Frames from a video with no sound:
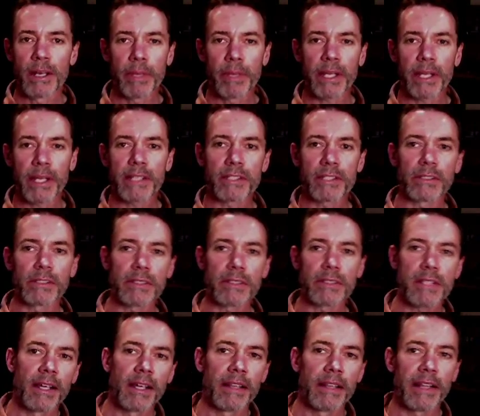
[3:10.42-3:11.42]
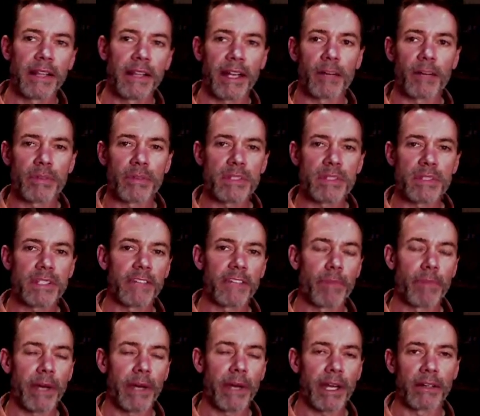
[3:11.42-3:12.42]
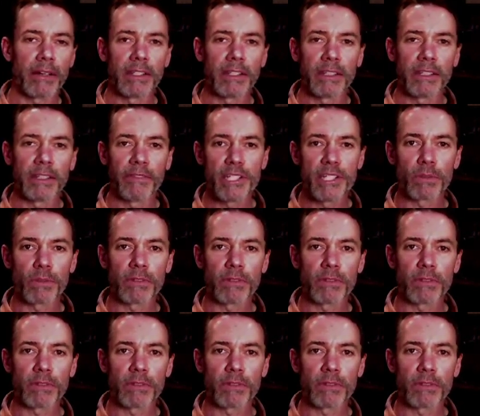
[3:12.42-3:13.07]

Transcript: pixels that are perceived by our individual